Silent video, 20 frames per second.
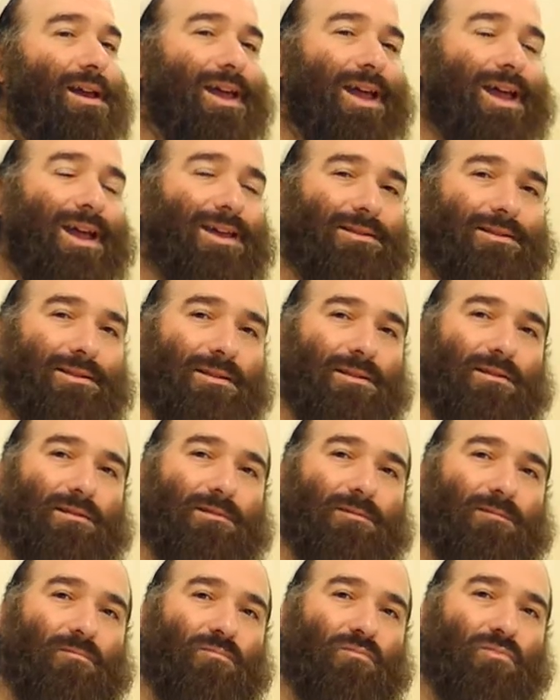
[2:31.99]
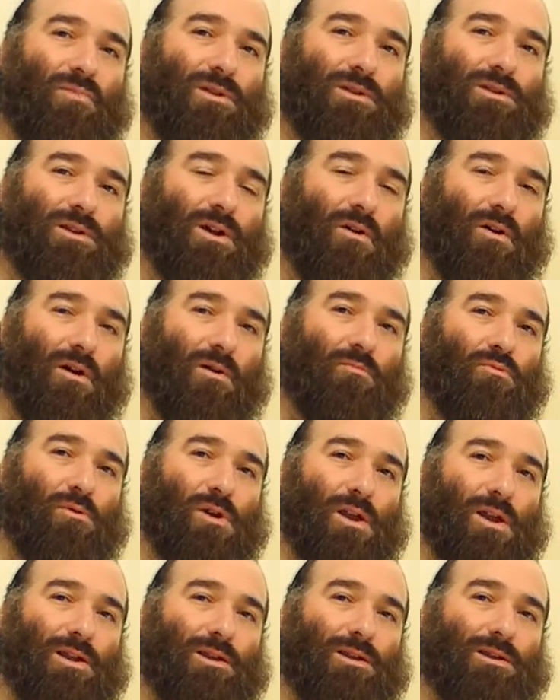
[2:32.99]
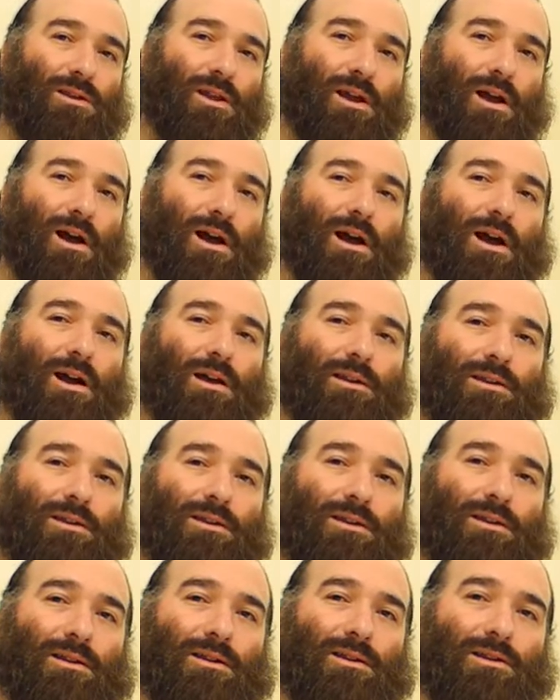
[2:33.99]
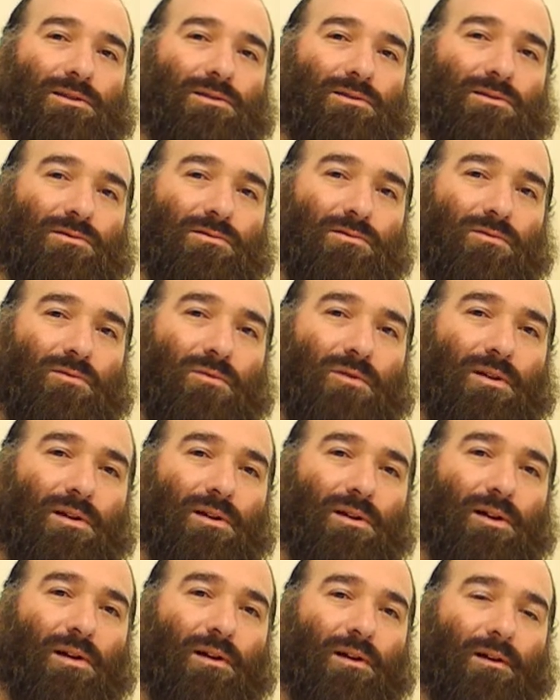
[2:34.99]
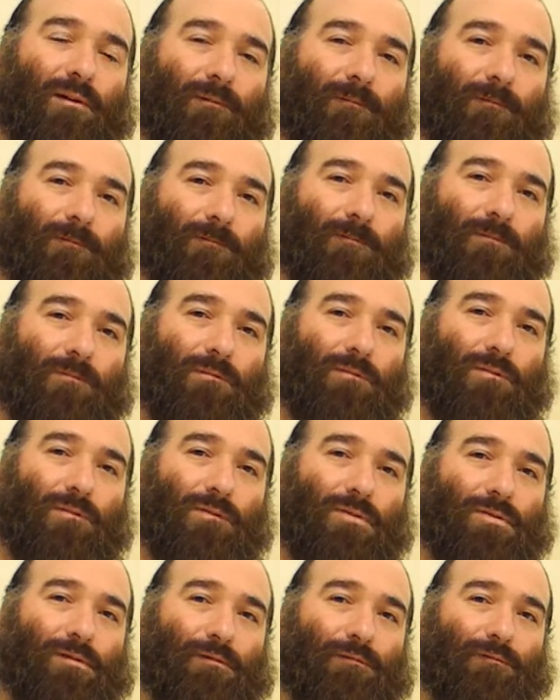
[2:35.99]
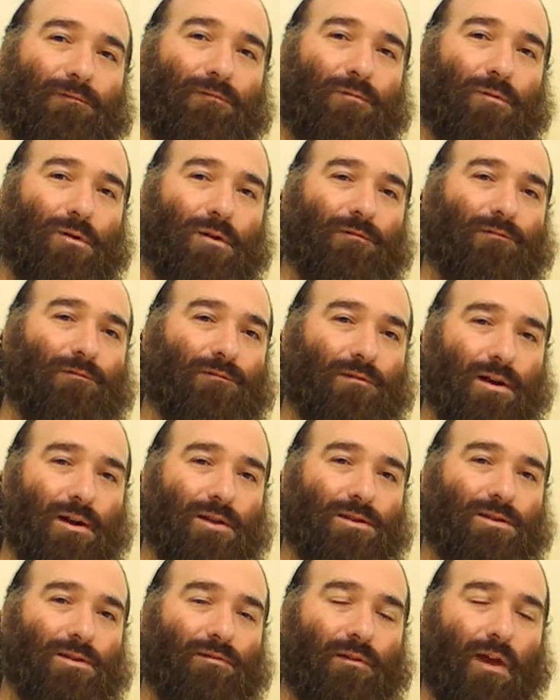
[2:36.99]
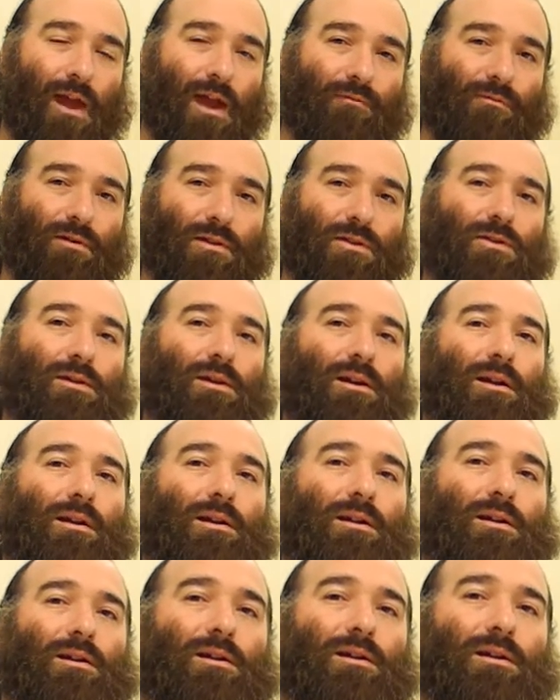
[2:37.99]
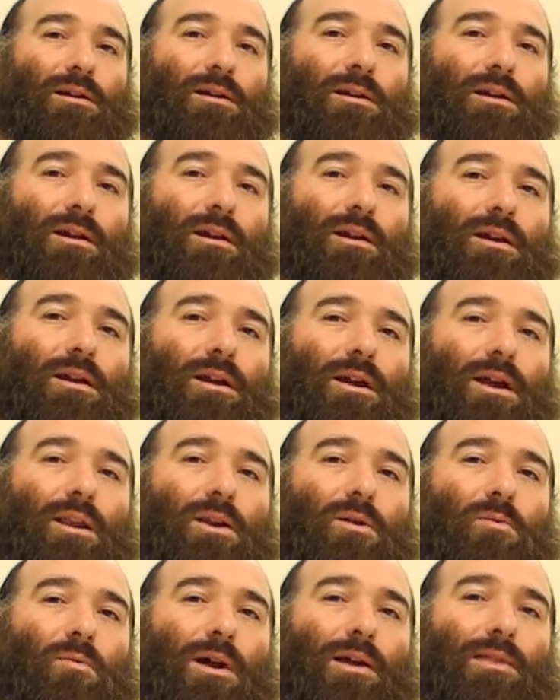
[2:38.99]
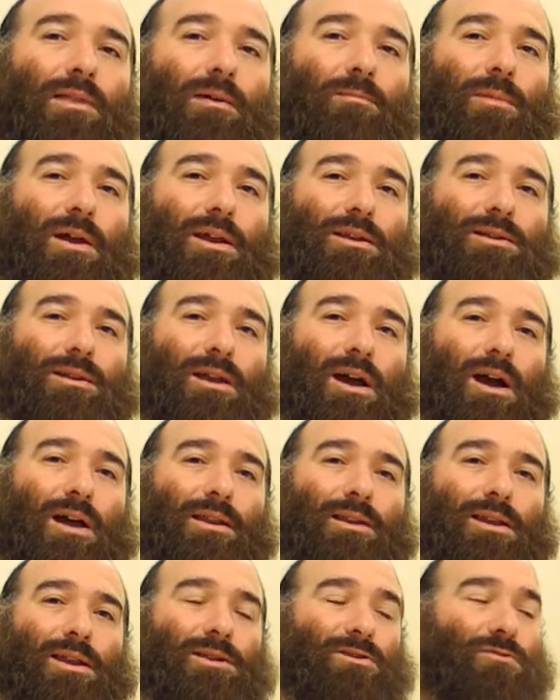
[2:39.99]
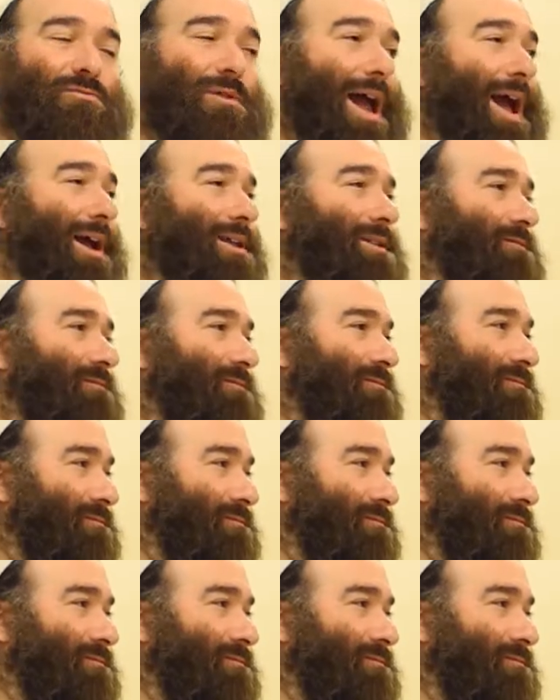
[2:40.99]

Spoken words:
And the Zohar brings God into the forefront of everything in a way that makes God interactive.